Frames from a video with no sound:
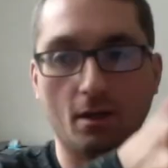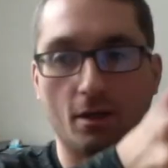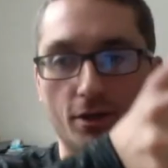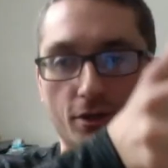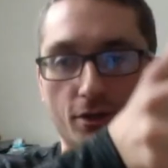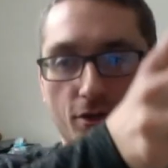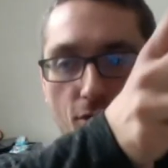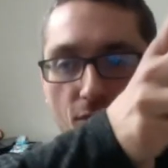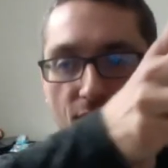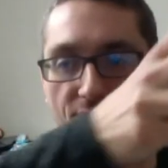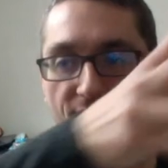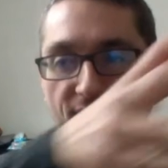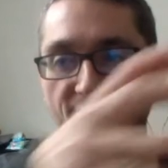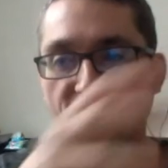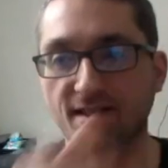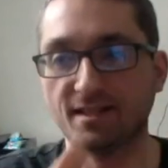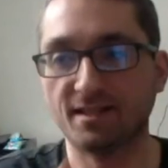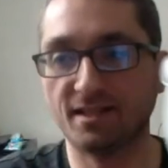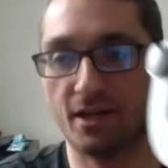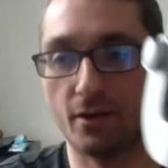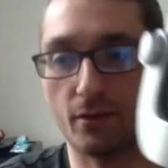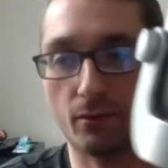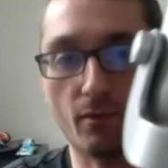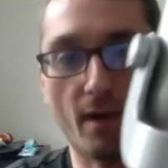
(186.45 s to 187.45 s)
So this is
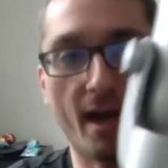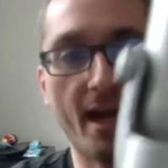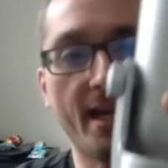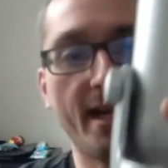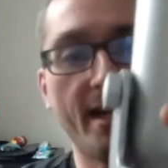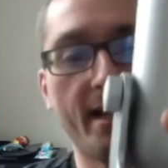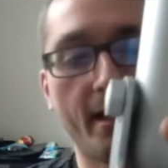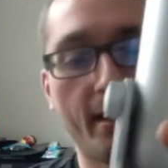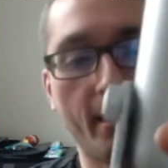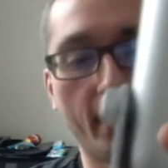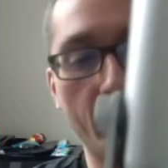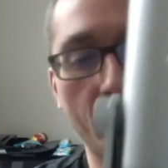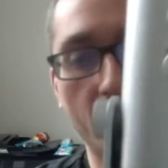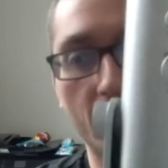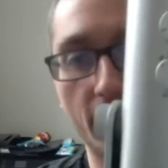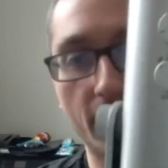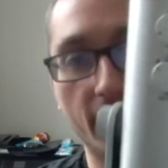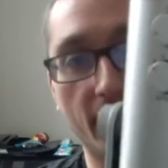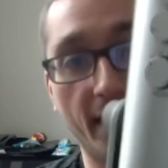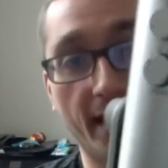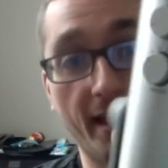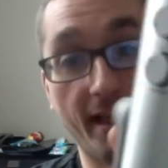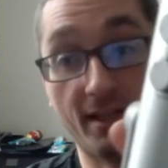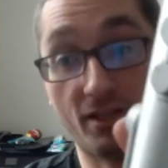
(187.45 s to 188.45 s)
it right here.
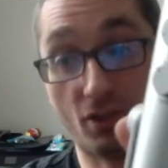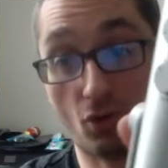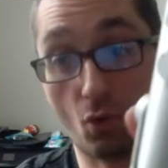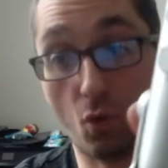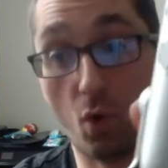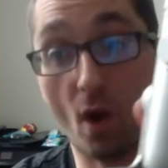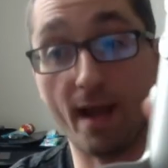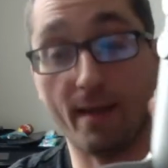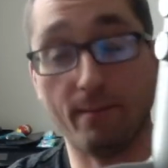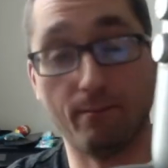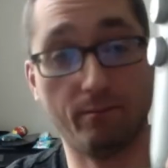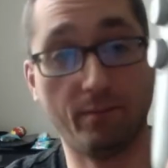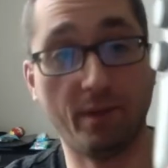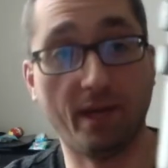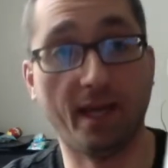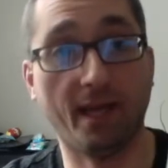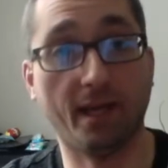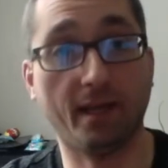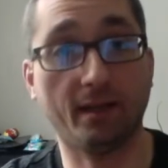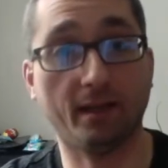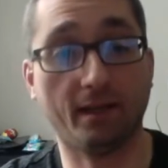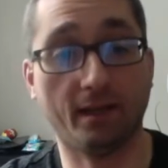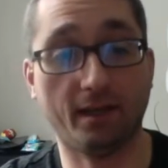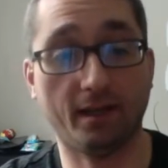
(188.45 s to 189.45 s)
It's quite
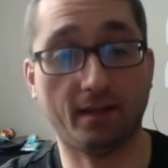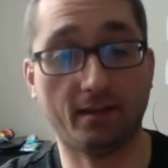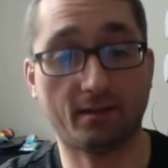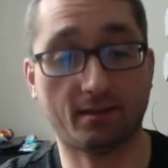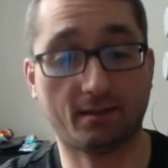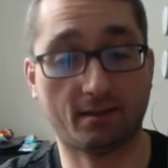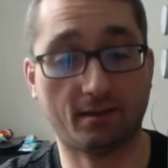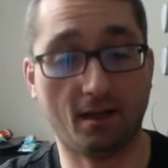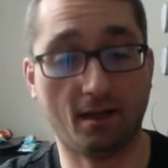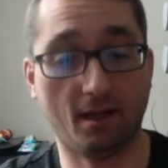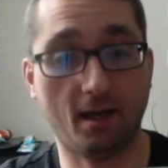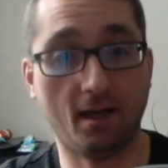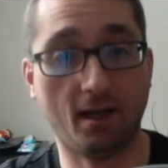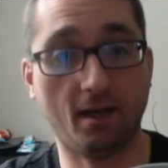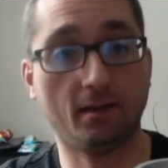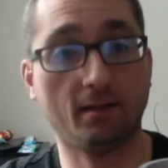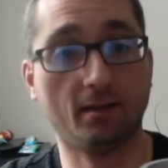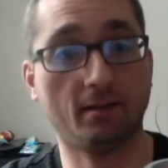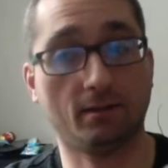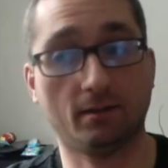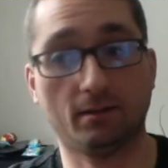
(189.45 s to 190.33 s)
big. It's, right?